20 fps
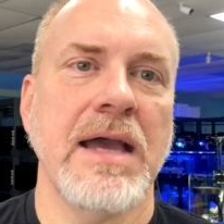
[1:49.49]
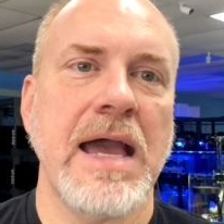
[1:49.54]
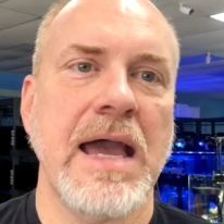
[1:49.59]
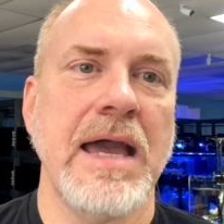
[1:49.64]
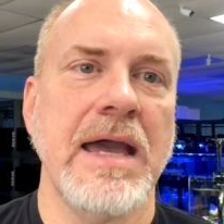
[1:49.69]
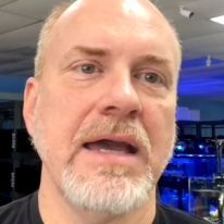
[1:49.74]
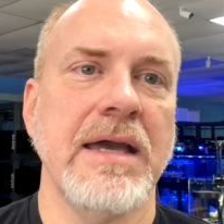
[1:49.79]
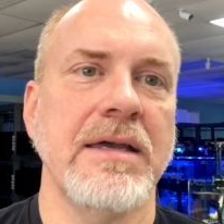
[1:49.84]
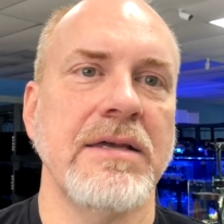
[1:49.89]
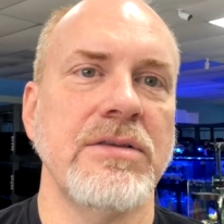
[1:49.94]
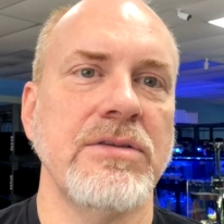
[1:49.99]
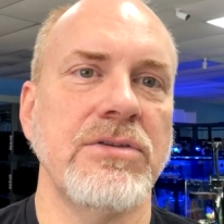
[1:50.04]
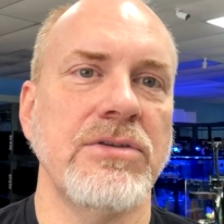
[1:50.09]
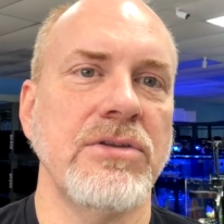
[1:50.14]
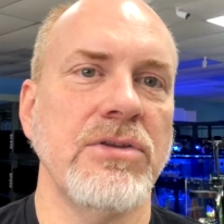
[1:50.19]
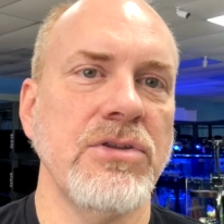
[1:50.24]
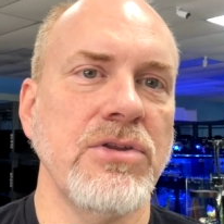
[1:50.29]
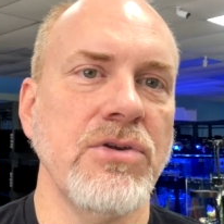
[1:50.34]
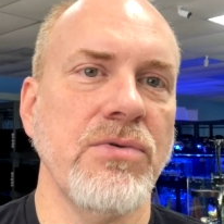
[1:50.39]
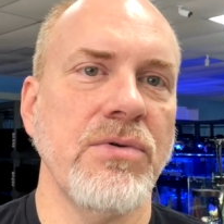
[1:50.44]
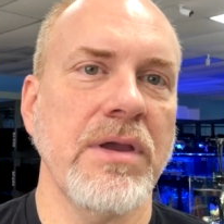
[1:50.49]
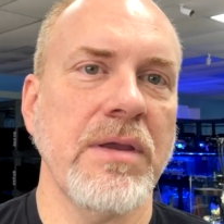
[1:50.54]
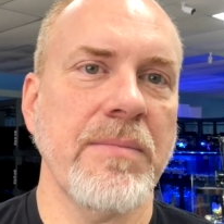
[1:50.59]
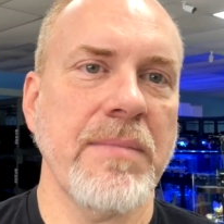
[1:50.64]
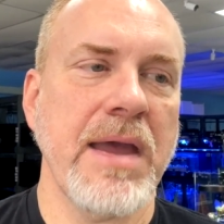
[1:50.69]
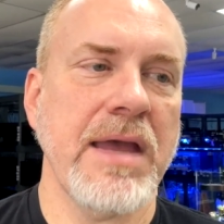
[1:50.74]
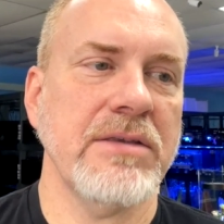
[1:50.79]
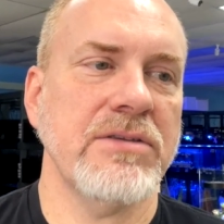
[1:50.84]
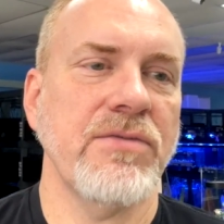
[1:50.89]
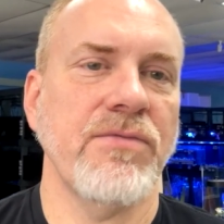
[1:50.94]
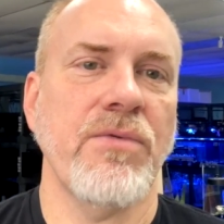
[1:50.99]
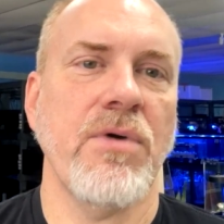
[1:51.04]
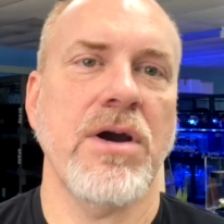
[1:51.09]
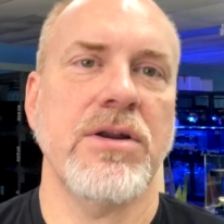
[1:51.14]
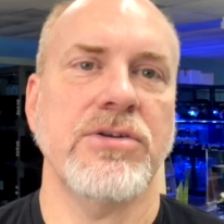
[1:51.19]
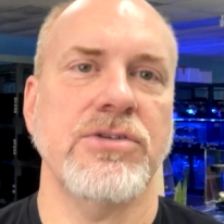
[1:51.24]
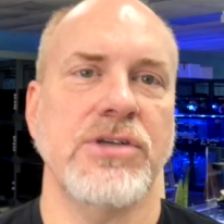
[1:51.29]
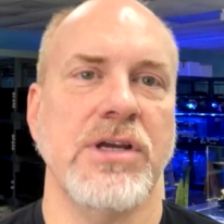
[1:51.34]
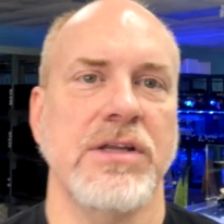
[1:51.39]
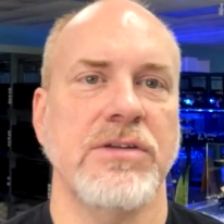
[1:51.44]
as doing massive
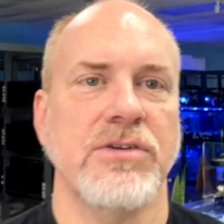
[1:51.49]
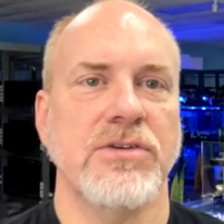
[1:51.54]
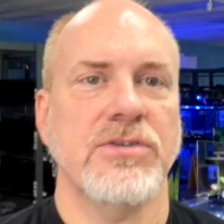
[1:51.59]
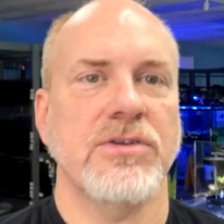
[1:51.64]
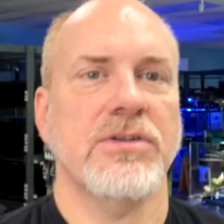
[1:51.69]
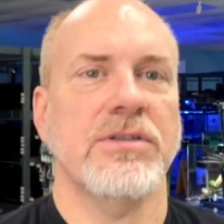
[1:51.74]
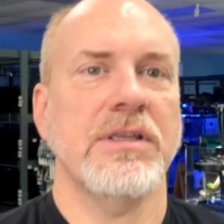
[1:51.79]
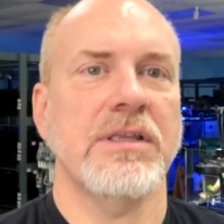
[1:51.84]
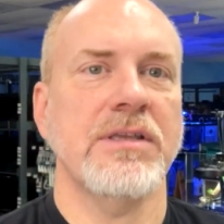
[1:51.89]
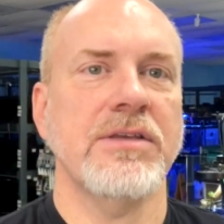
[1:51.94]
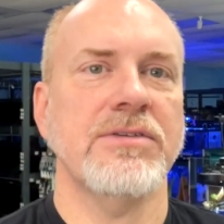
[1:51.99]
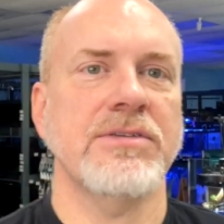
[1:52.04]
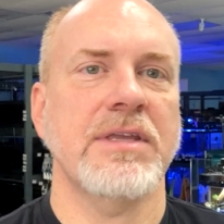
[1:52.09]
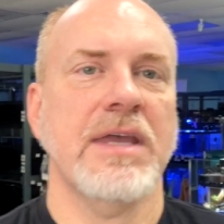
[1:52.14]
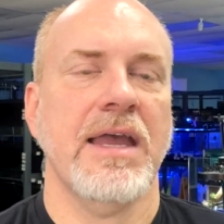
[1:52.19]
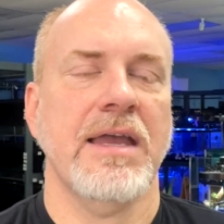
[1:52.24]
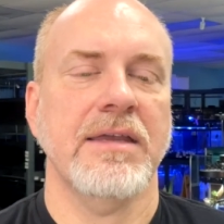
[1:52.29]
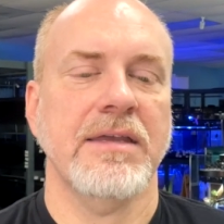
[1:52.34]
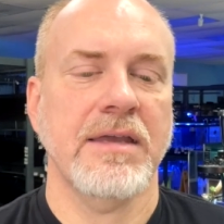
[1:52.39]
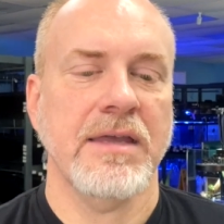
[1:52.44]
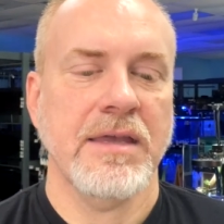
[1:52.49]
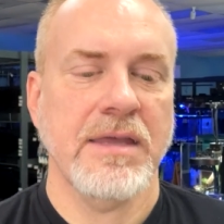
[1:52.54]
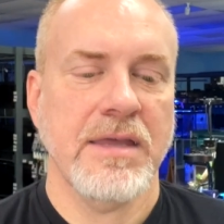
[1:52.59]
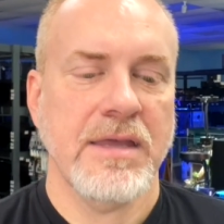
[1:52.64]
water changes on this tank